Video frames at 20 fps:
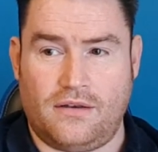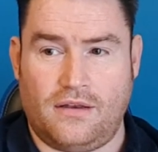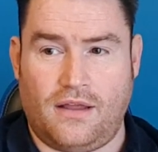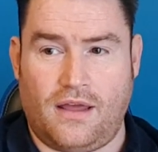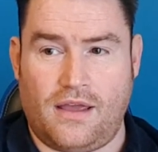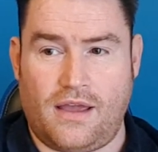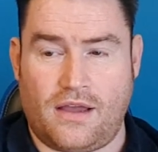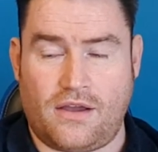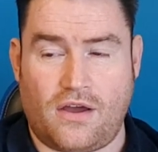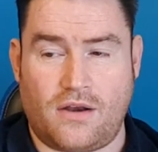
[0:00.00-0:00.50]
and
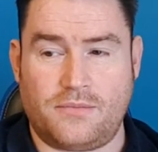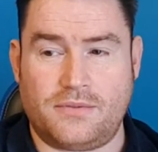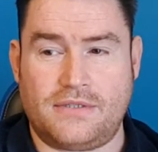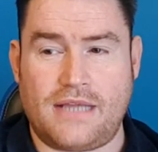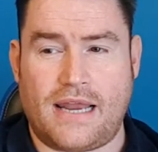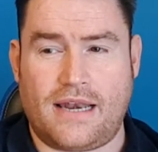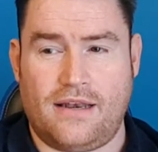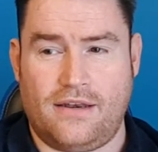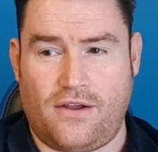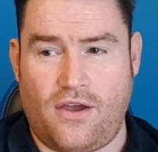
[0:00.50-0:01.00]
I got him
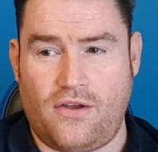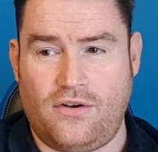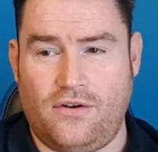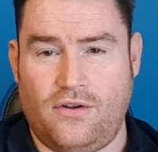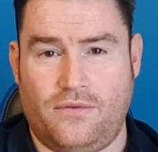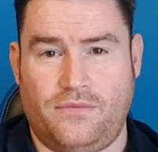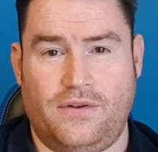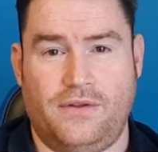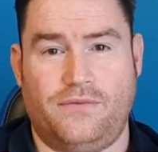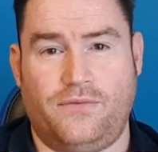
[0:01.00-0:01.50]
settled down
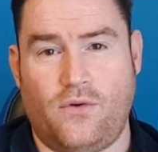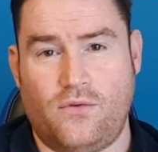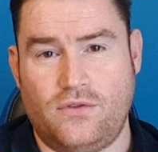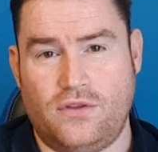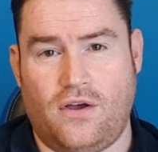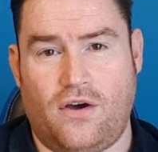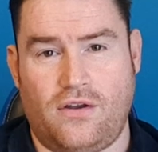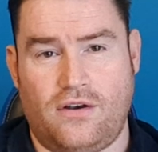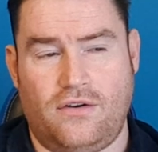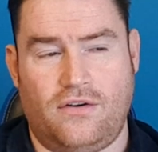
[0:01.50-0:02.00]
enough, and he
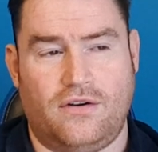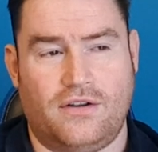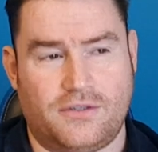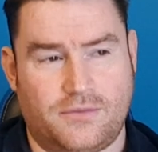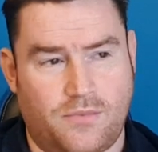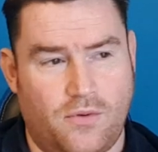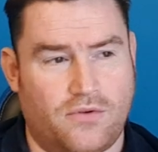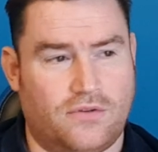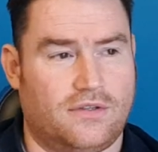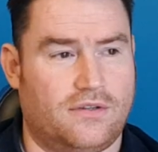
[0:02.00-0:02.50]
phoned the auditor, and I
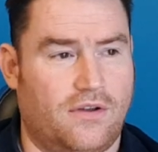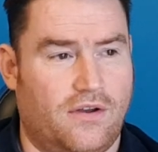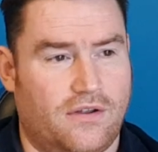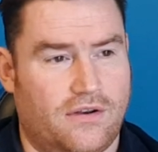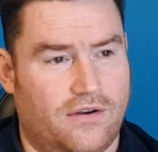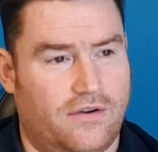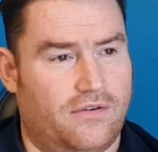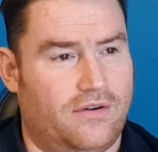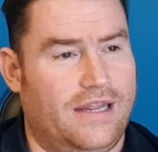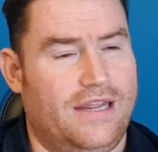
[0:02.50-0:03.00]
spoke to the
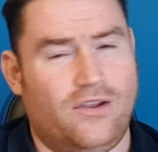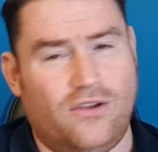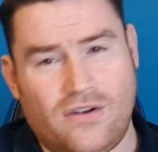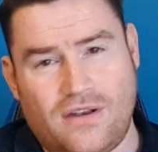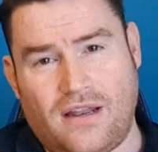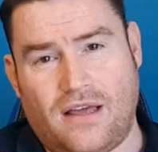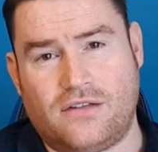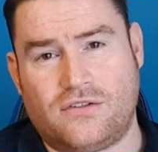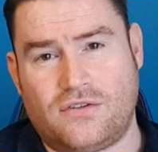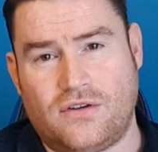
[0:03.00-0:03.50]
auditor, and he
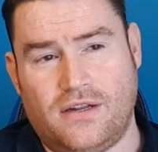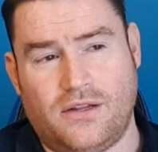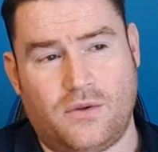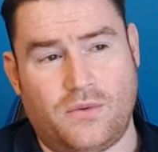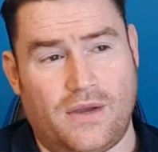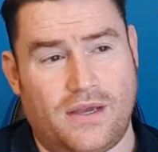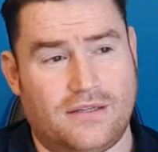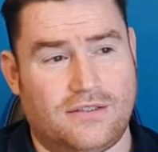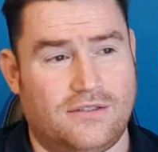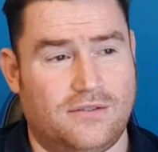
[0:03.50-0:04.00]
couldn't answer any
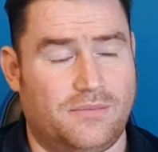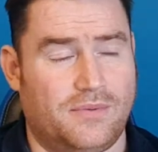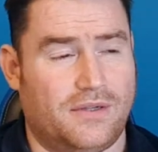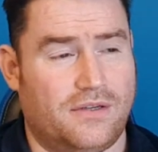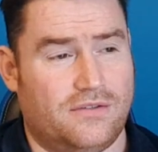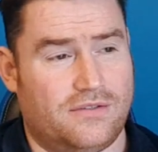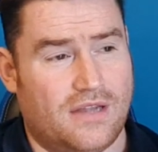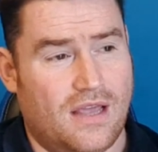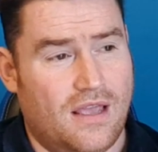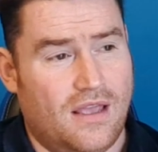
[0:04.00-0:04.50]
questions
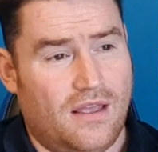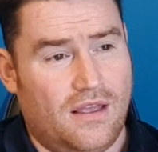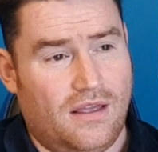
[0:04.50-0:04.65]
because